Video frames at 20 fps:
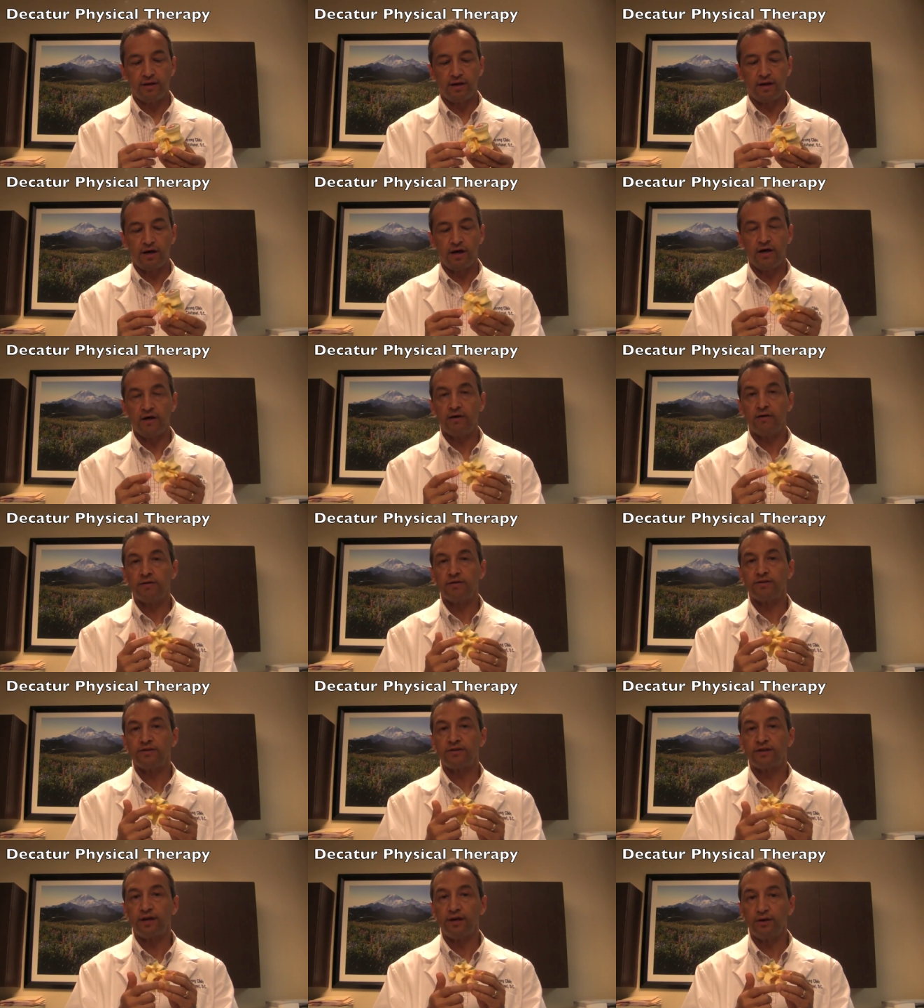uh,
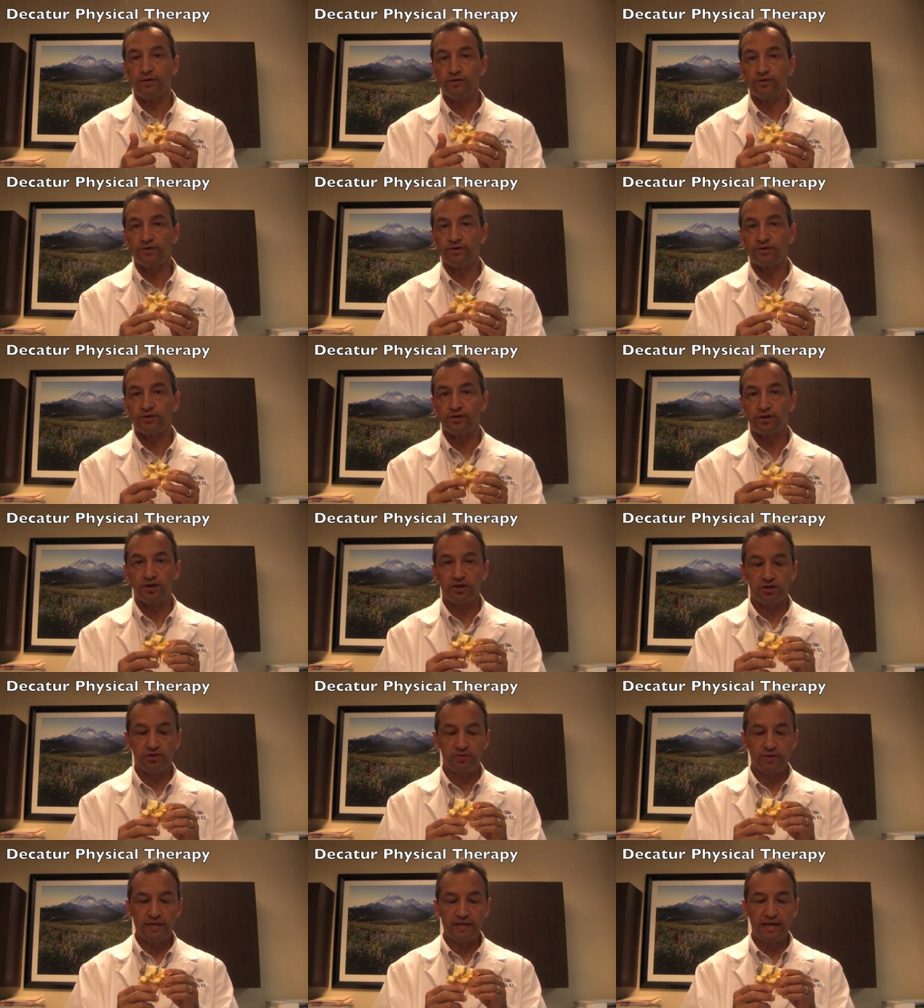stenosis
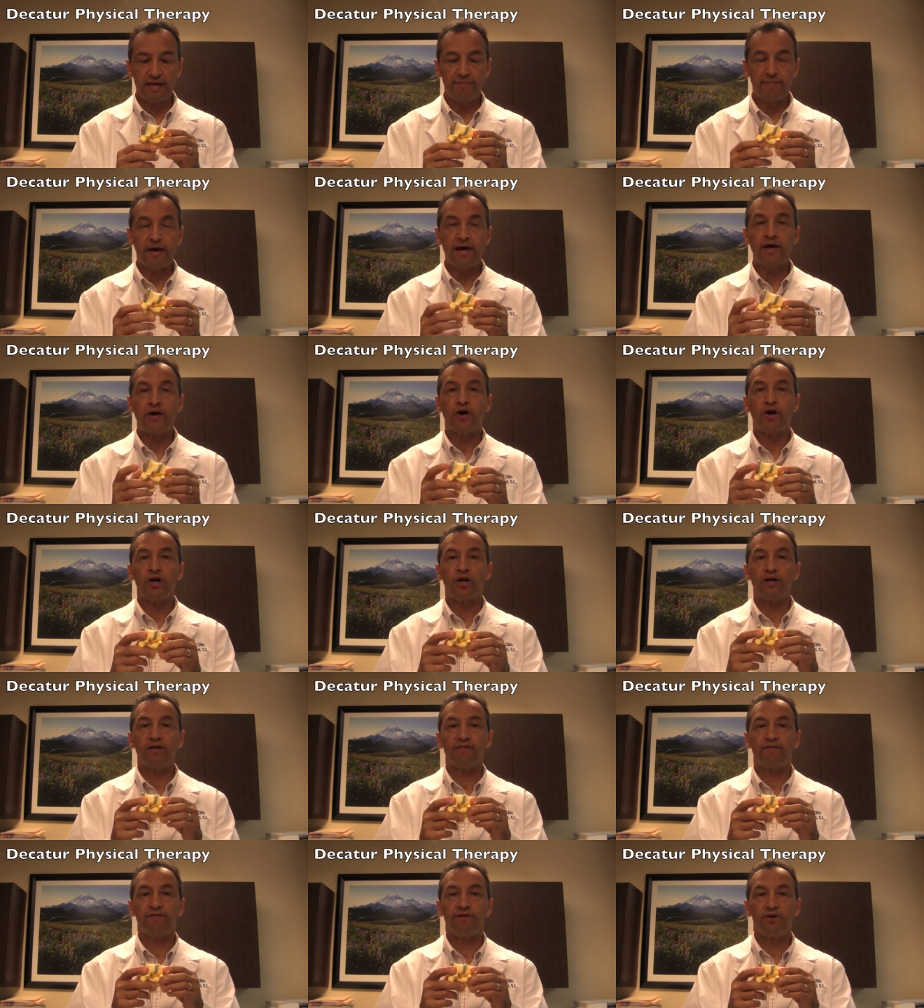surgery, they may call
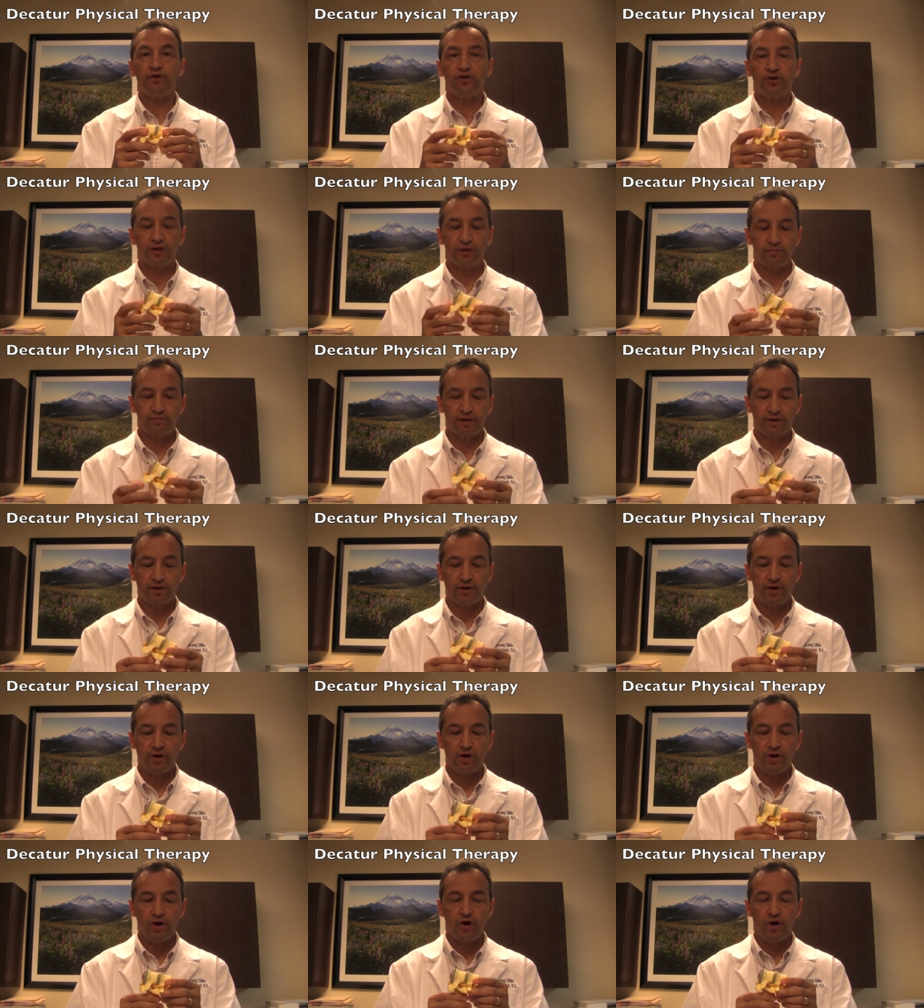it a fusion, but